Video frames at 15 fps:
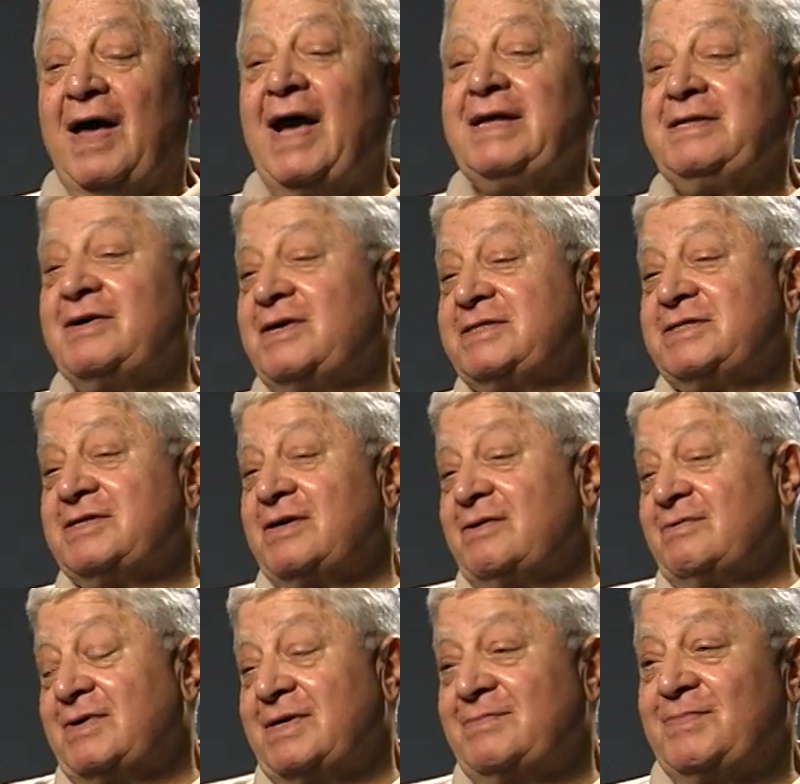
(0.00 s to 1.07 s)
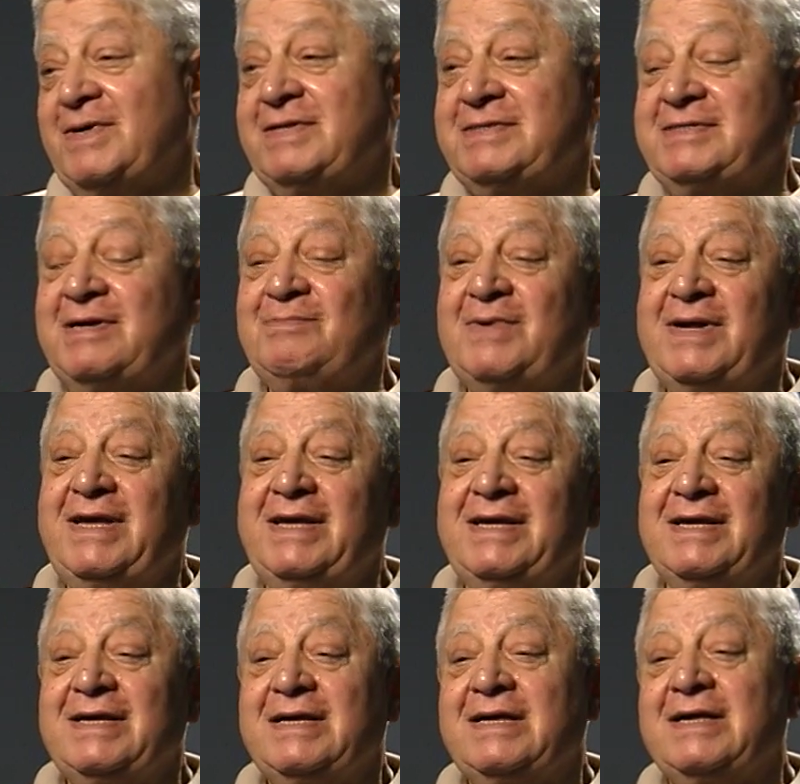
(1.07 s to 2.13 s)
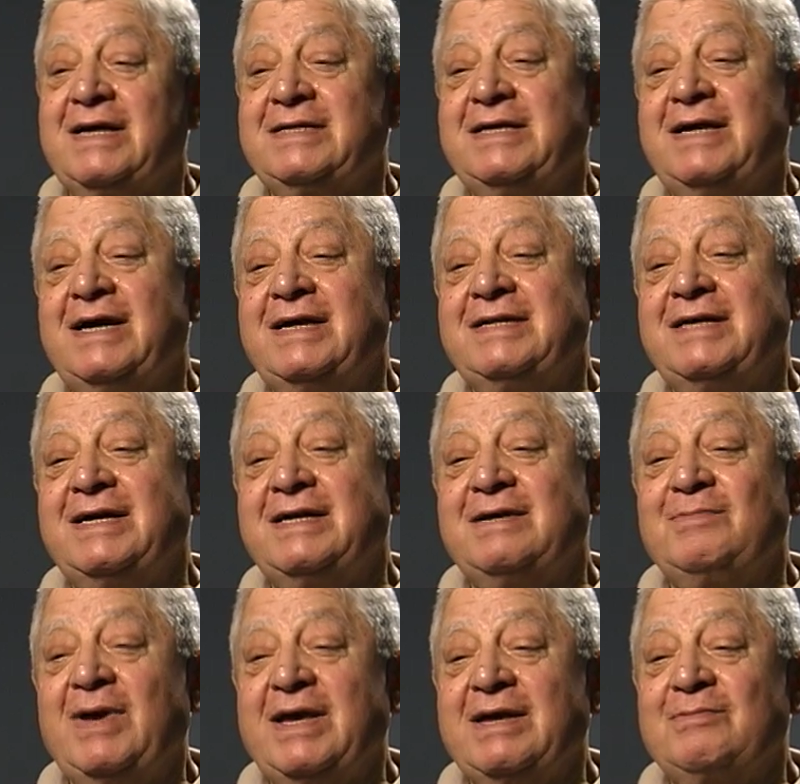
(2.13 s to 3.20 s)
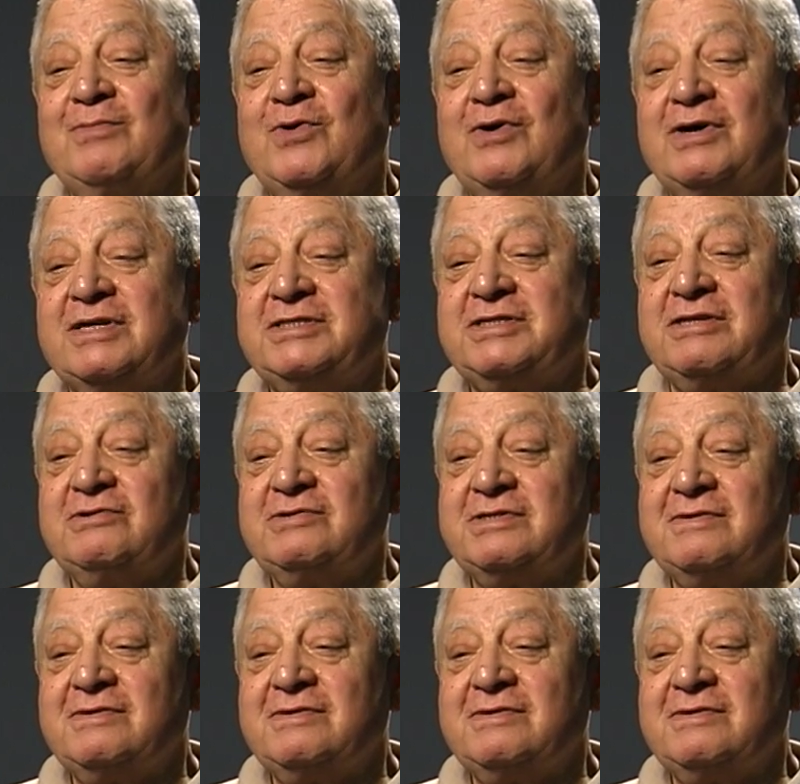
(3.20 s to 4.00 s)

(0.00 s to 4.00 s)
I thought so, but somebody got the idea to make it more exclusive.